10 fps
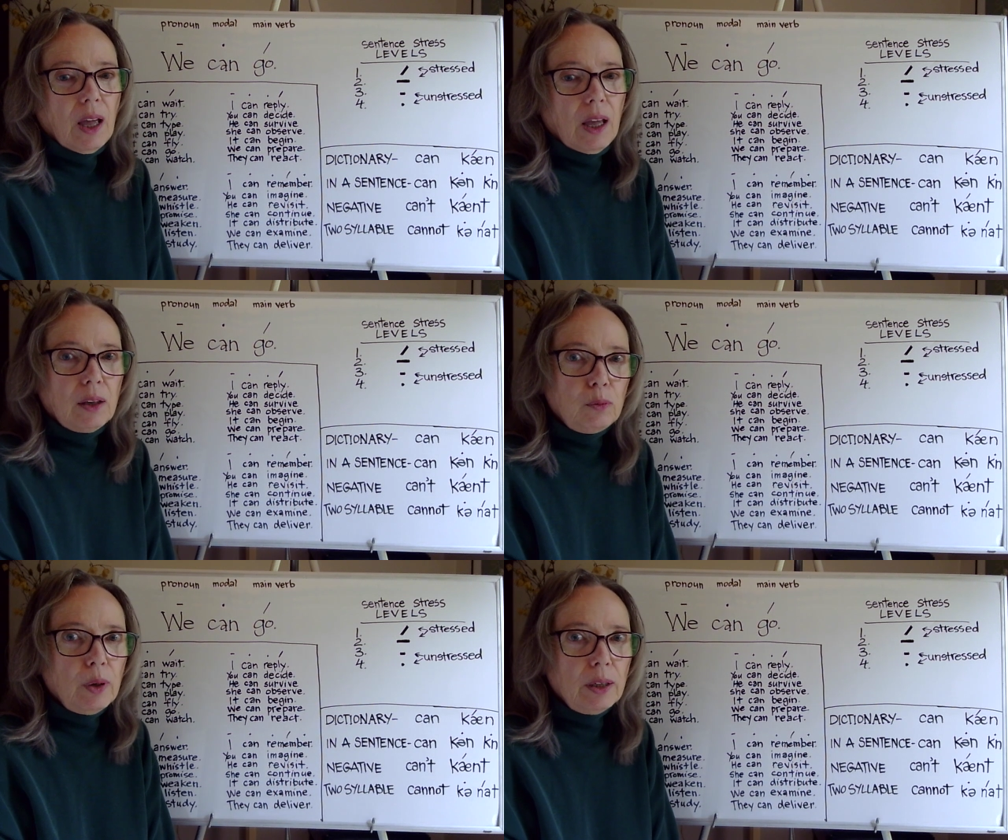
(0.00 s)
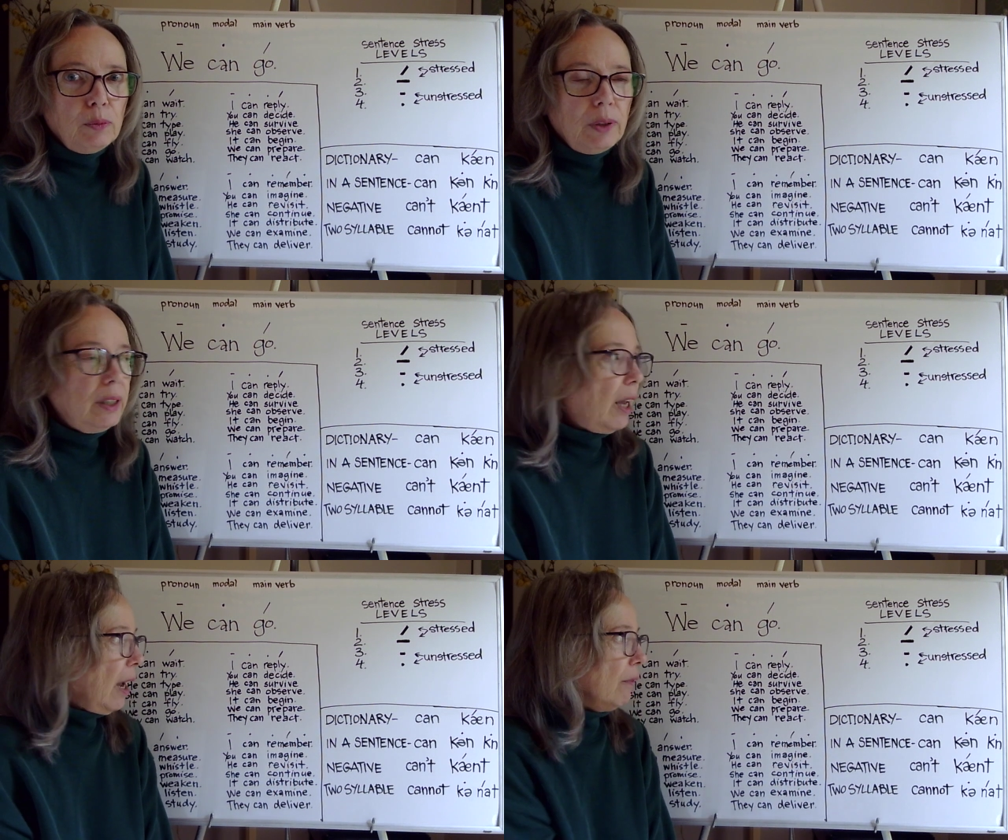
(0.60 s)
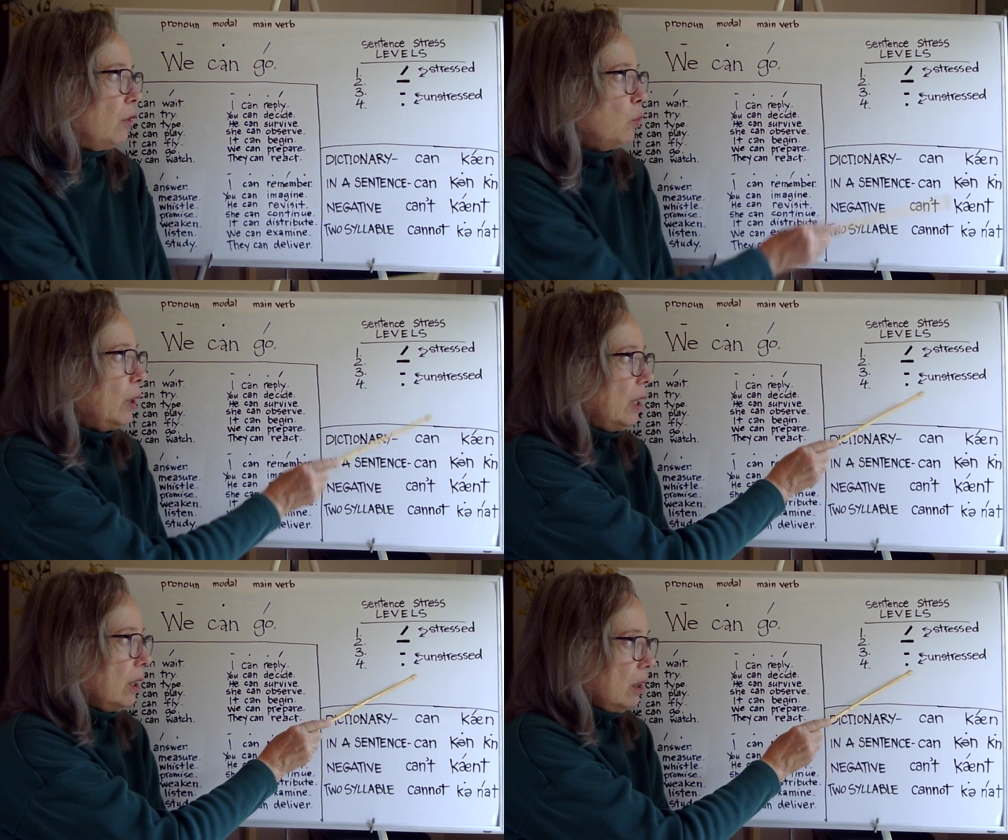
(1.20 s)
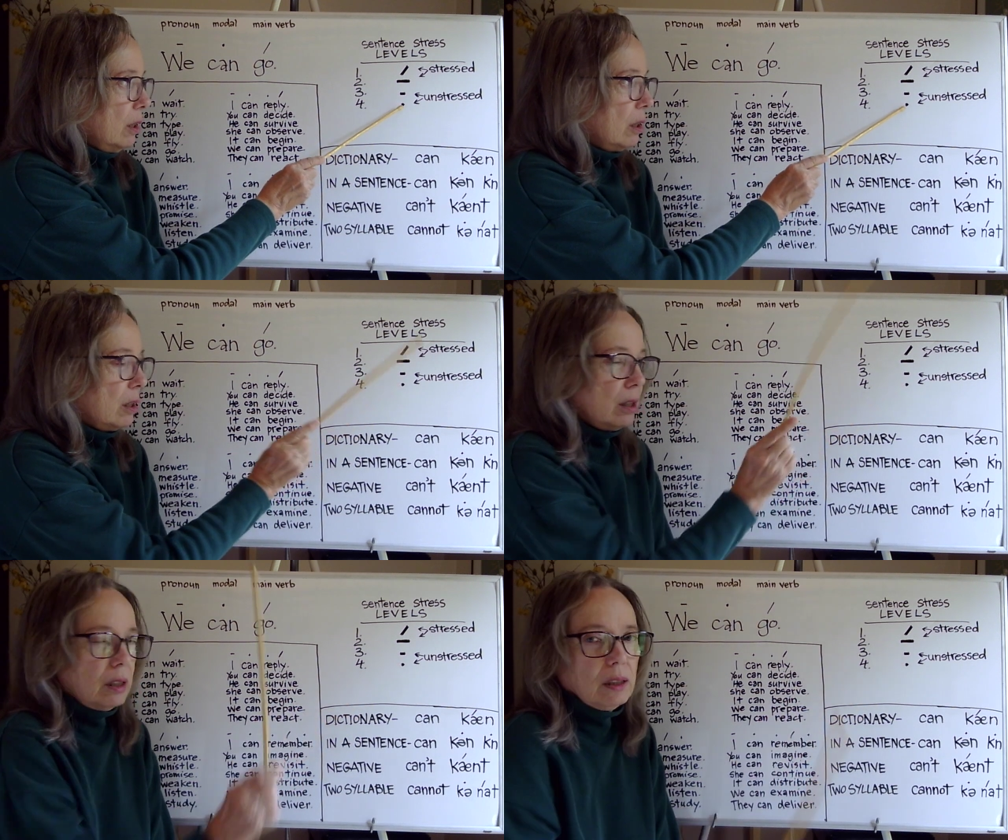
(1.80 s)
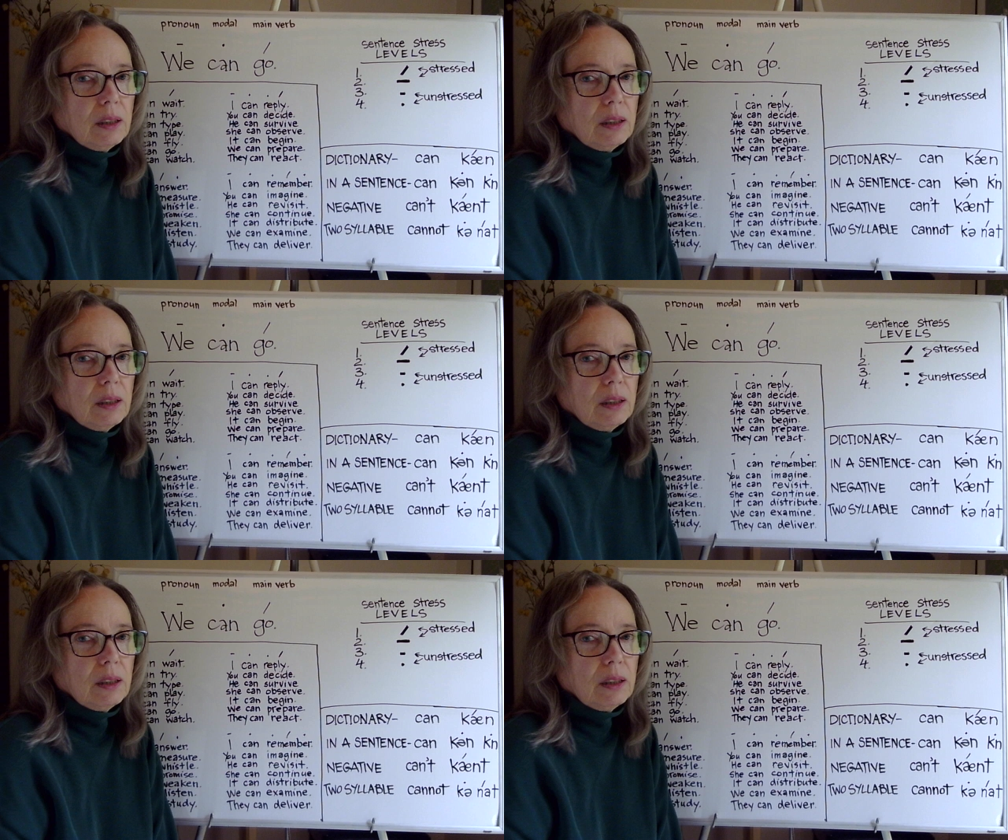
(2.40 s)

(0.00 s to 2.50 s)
And when we have the weakest